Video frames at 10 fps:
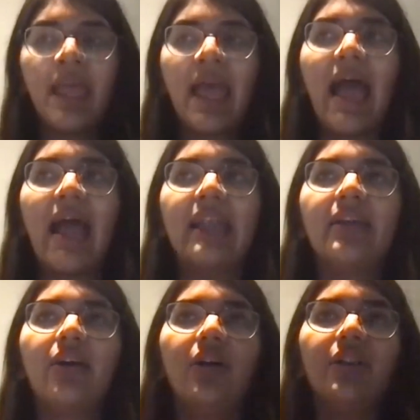And
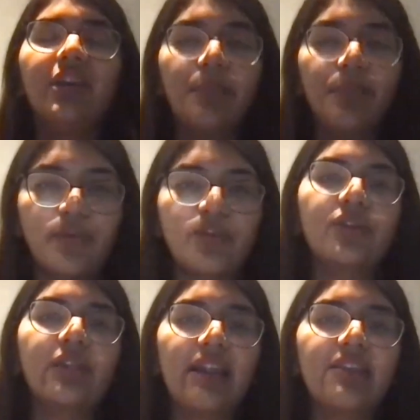the approach to
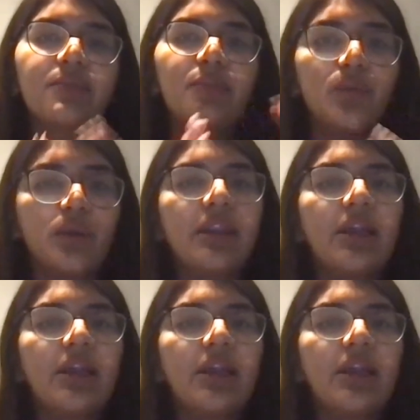that is broken